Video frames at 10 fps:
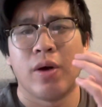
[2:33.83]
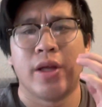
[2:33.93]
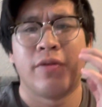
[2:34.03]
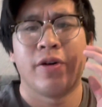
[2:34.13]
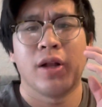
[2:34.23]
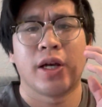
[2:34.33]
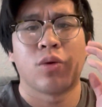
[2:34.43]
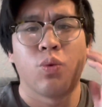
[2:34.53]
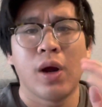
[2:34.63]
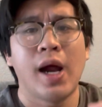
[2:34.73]
it felt like
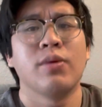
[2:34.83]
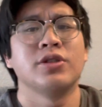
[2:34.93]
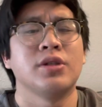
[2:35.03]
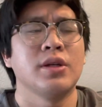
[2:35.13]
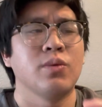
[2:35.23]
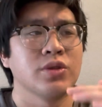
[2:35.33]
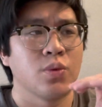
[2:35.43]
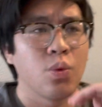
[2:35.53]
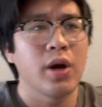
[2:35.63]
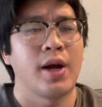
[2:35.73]
what I was doing was
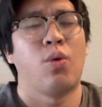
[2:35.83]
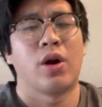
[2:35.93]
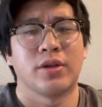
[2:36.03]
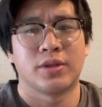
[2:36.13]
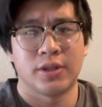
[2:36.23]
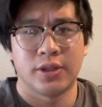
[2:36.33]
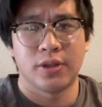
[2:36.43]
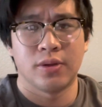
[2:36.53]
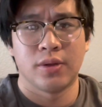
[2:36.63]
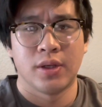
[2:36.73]
what I wanted to
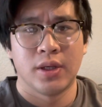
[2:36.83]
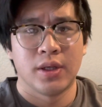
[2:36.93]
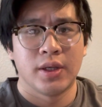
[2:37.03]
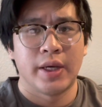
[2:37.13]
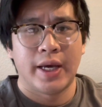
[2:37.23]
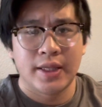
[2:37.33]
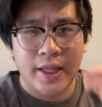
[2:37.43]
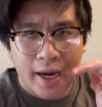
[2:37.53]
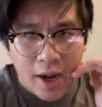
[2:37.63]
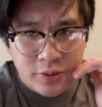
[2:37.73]
do and
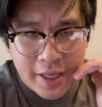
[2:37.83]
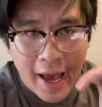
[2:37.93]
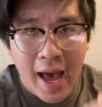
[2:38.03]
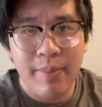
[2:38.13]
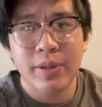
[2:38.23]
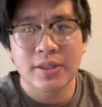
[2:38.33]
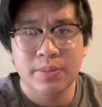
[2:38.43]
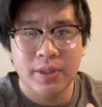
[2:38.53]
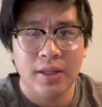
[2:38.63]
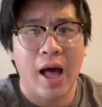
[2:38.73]
that I was happy to
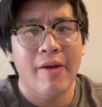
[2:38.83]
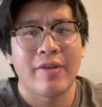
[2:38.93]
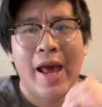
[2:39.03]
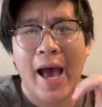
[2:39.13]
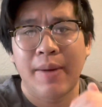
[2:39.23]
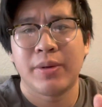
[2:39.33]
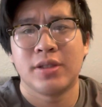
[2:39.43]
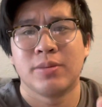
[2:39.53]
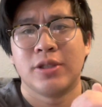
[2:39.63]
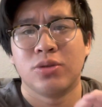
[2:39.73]
be alive and happy
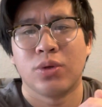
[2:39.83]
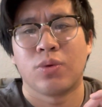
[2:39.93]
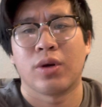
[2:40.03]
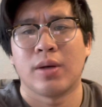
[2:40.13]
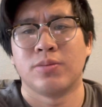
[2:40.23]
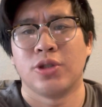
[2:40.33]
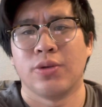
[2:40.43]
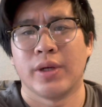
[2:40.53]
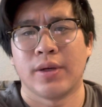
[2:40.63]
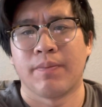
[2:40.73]
to be doing what I'm doing.